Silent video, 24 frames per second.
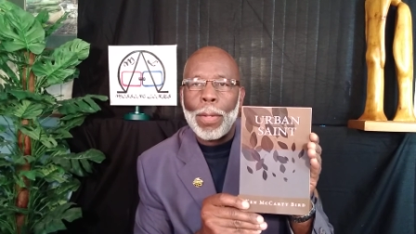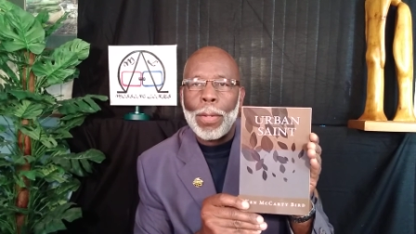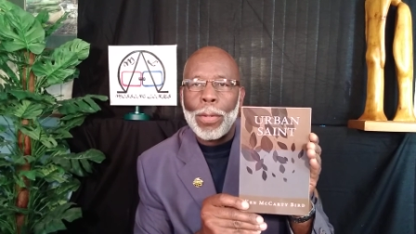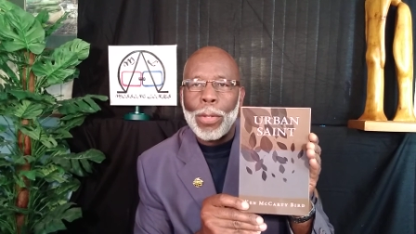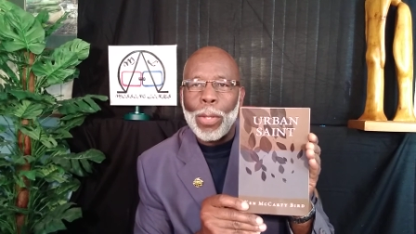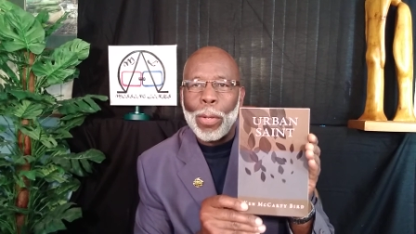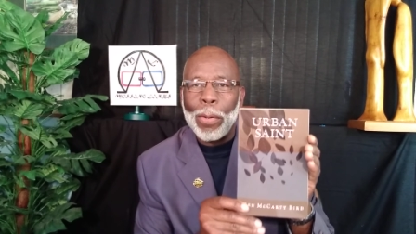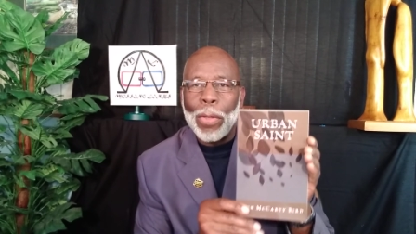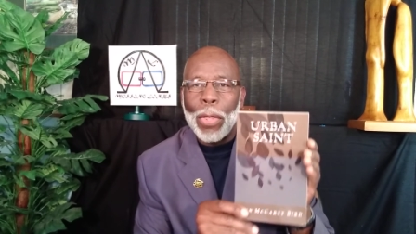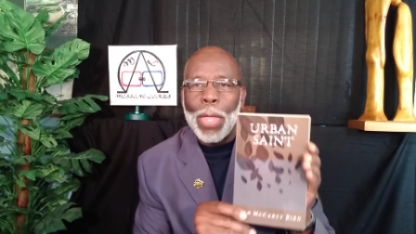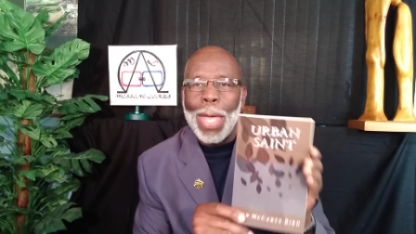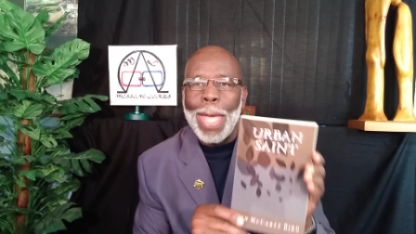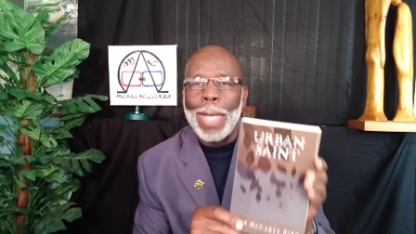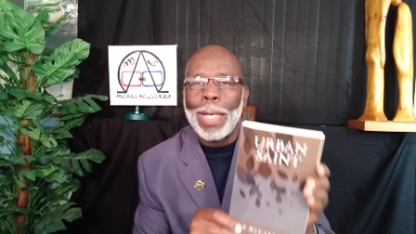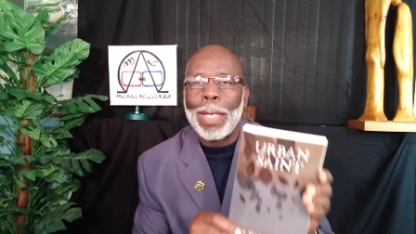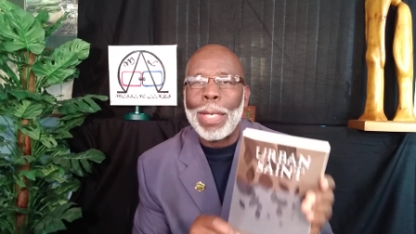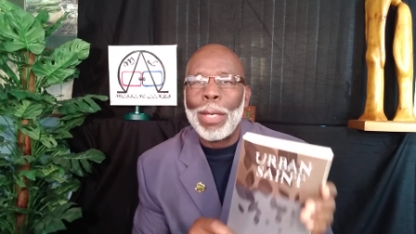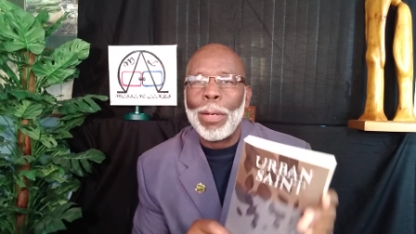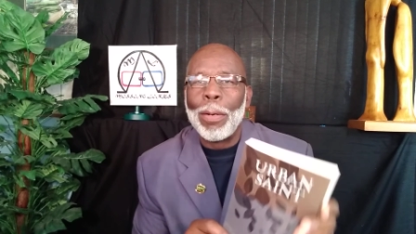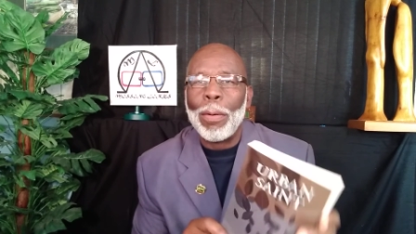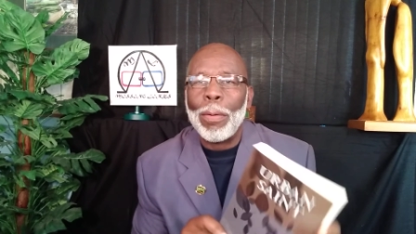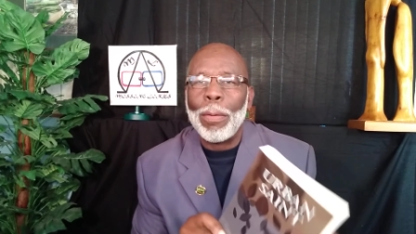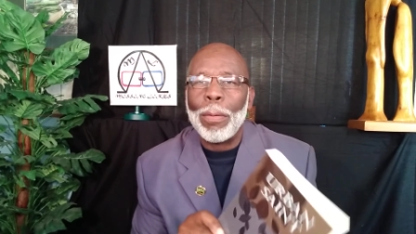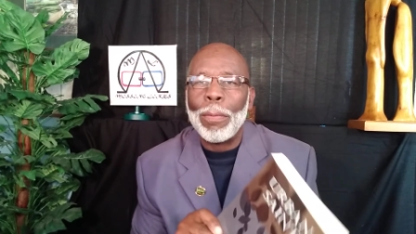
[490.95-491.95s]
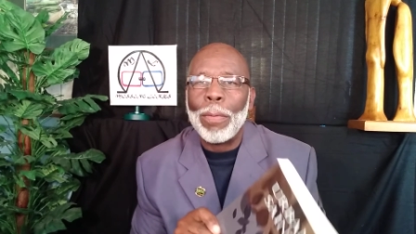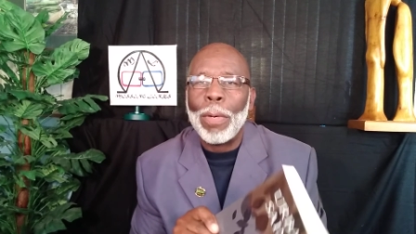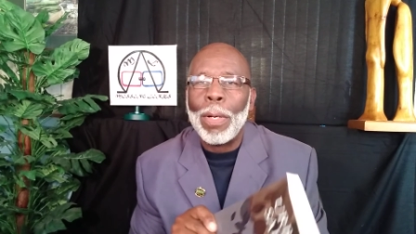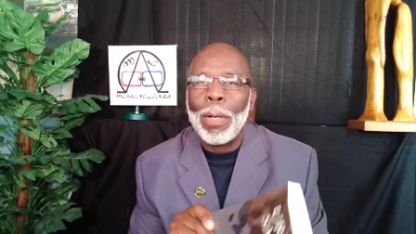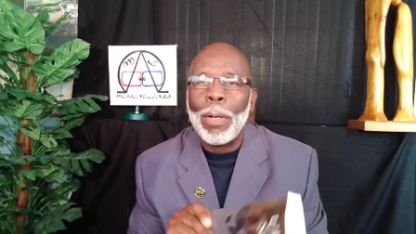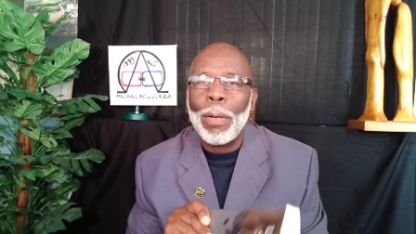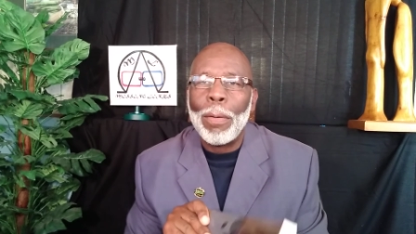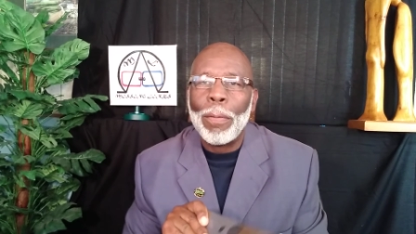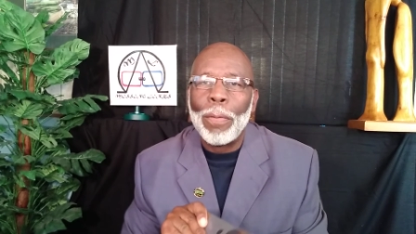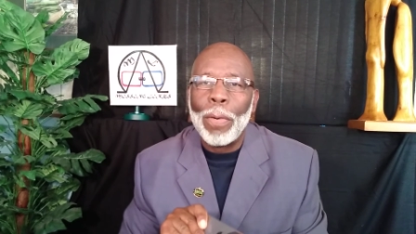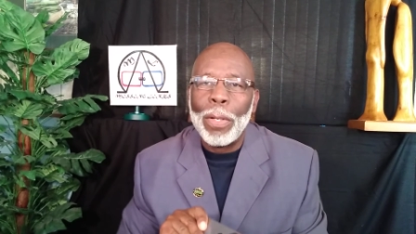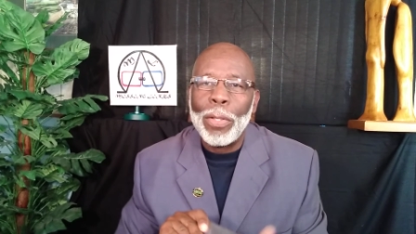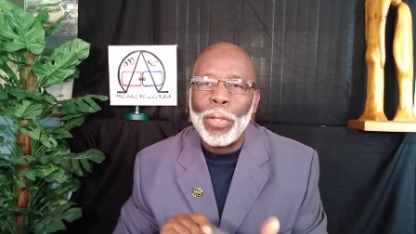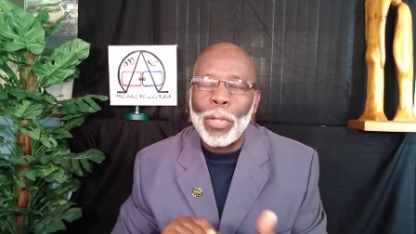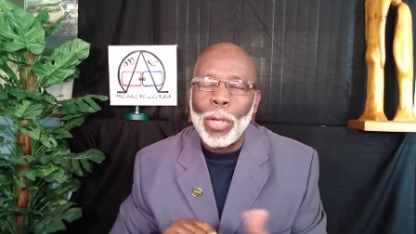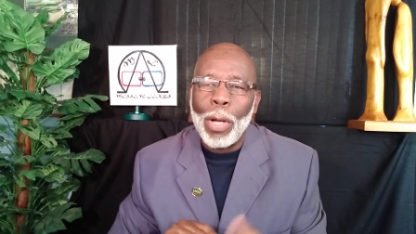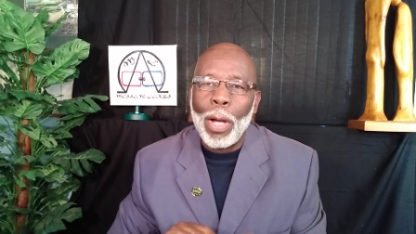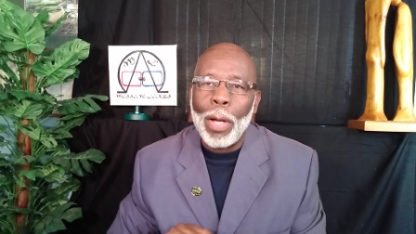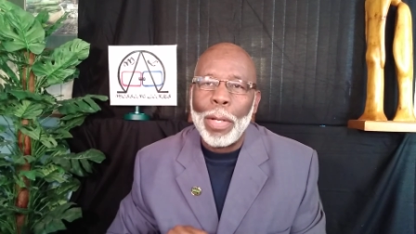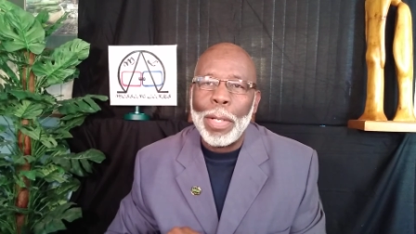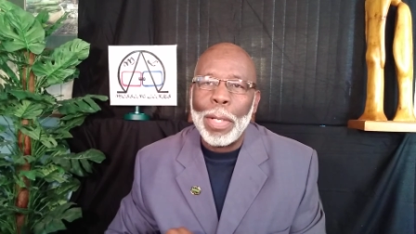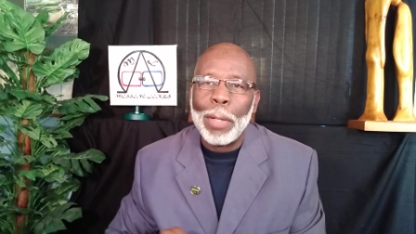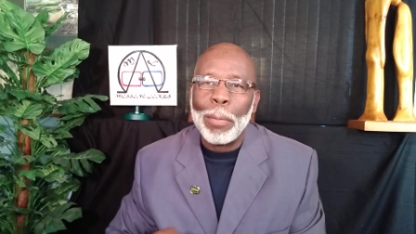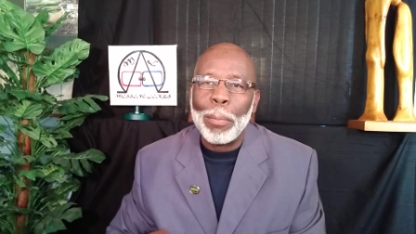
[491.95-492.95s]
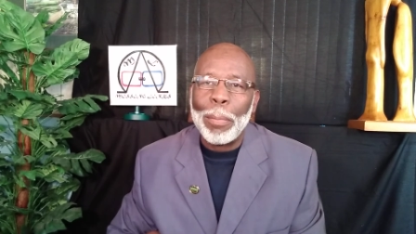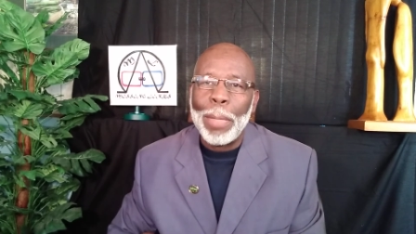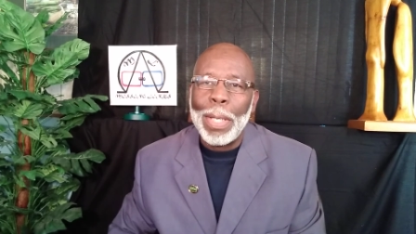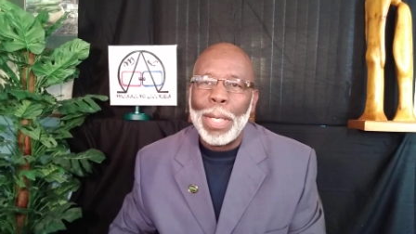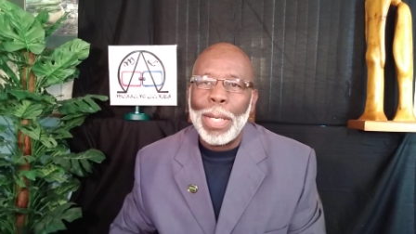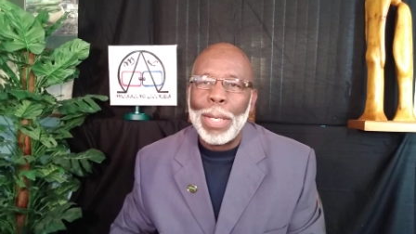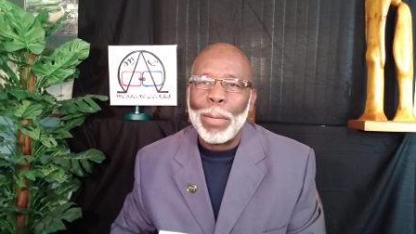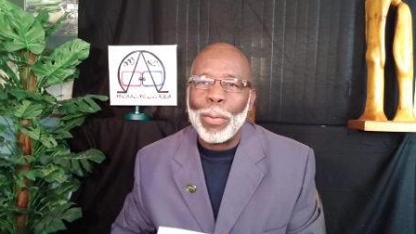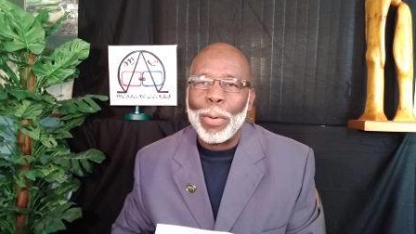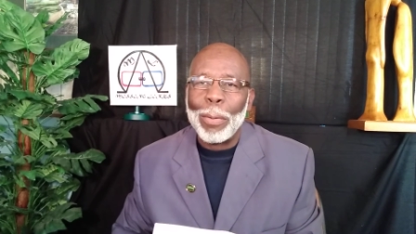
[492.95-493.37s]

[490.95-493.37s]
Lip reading: So thank you for joining me.